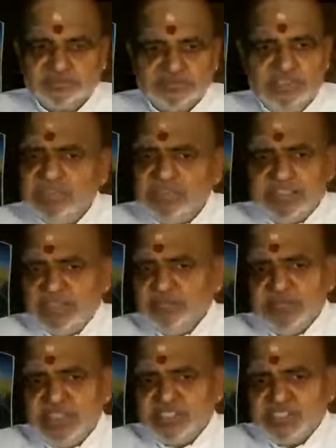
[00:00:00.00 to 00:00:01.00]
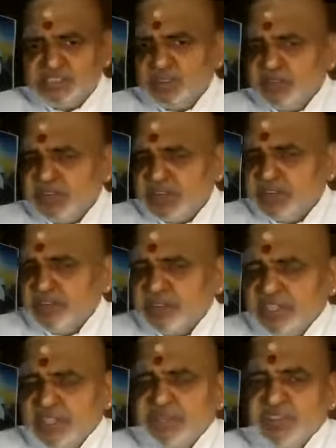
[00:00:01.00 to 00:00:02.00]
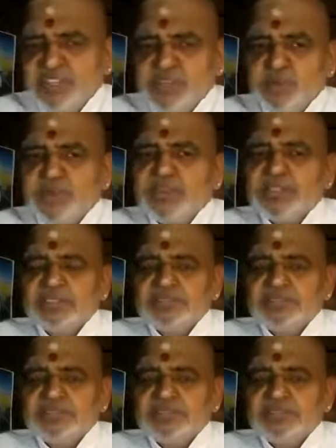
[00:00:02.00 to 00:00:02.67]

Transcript: even 10 minutes is a wonderful thing if you can do it.